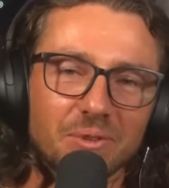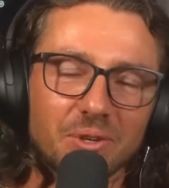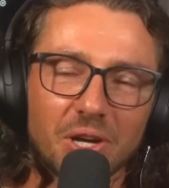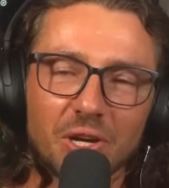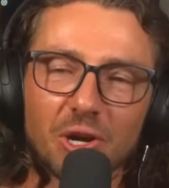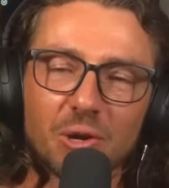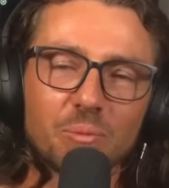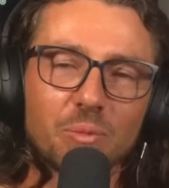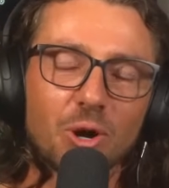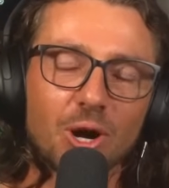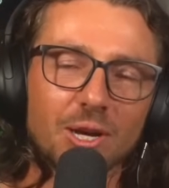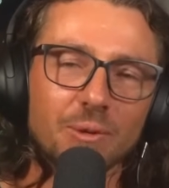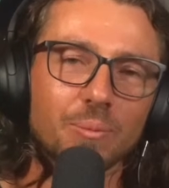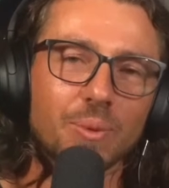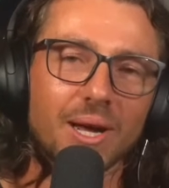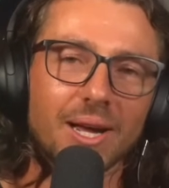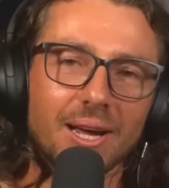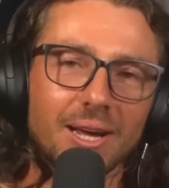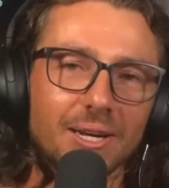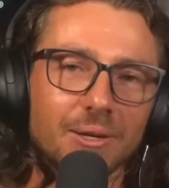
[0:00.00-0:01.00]
I don't mind
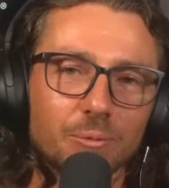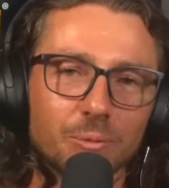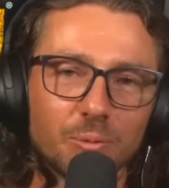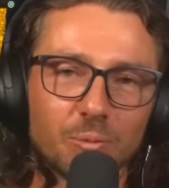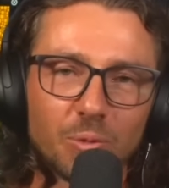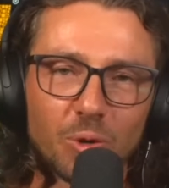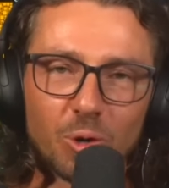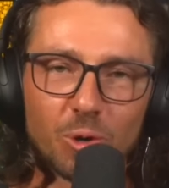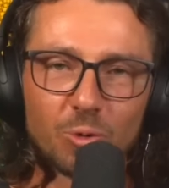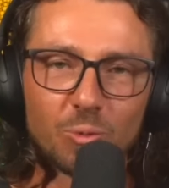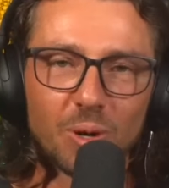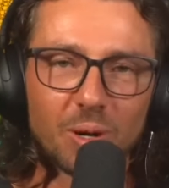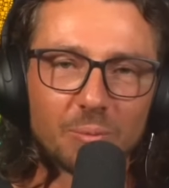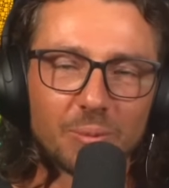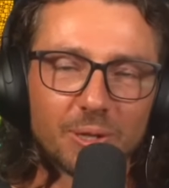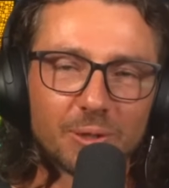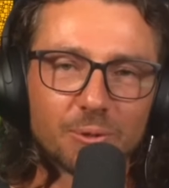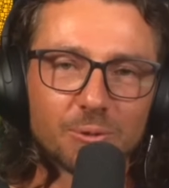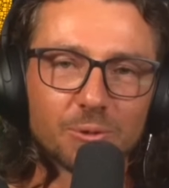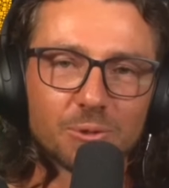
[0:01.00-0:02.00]
paying all my
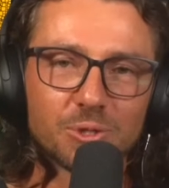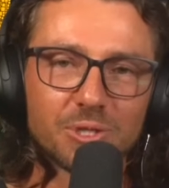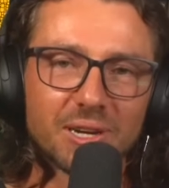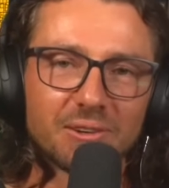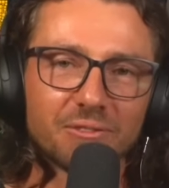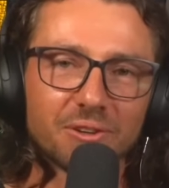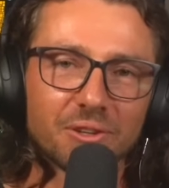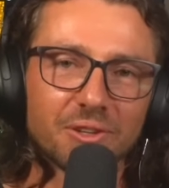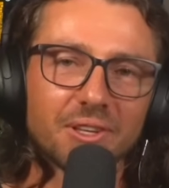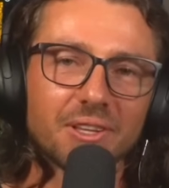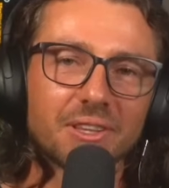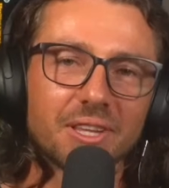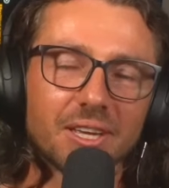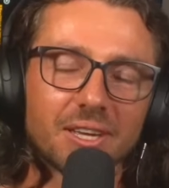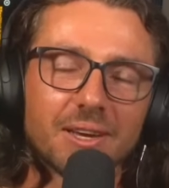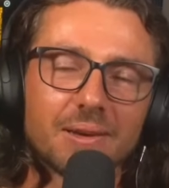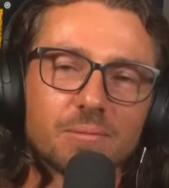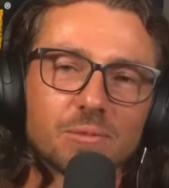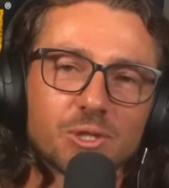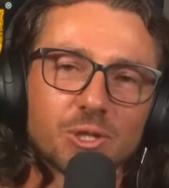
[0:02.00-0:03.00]
bills, everything
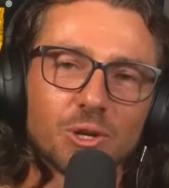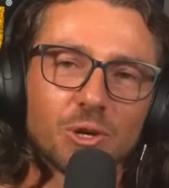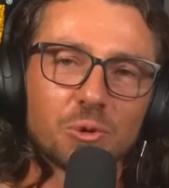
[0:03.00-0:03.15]
that comes